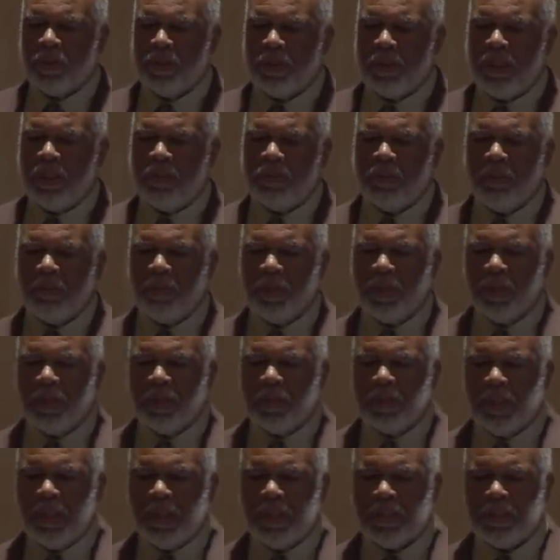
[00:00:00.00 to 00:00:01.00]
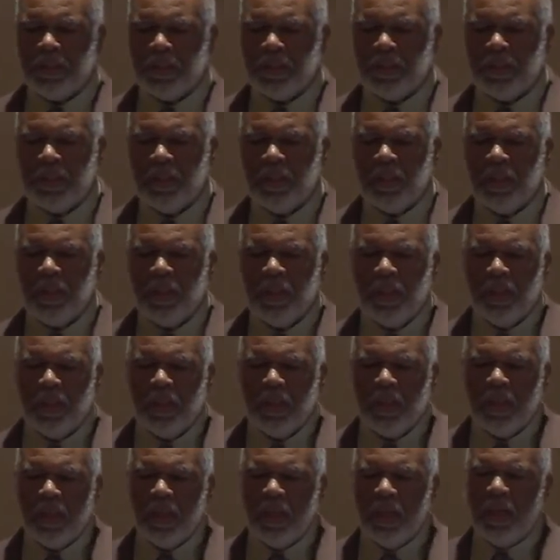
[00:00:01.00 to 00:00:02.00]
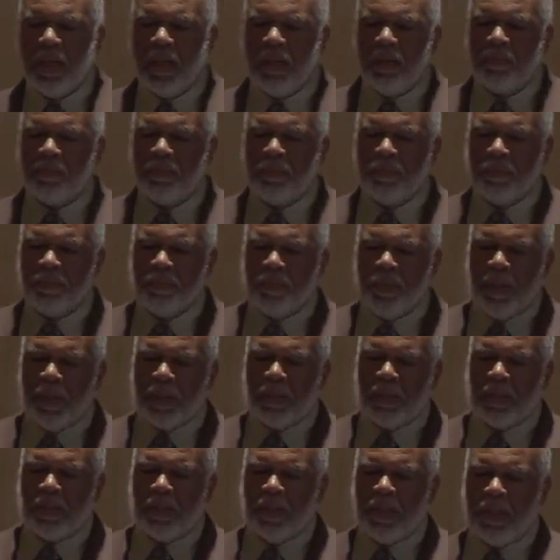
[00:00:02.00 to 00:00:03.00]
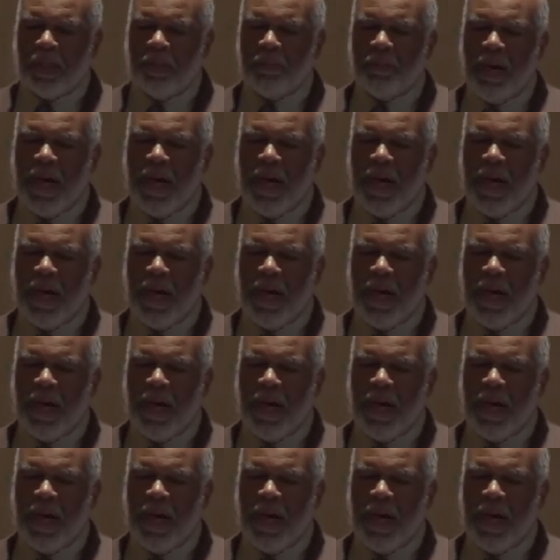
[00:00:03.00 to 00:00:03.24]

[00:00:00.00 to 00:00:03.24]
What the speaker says: decriminalization. But in the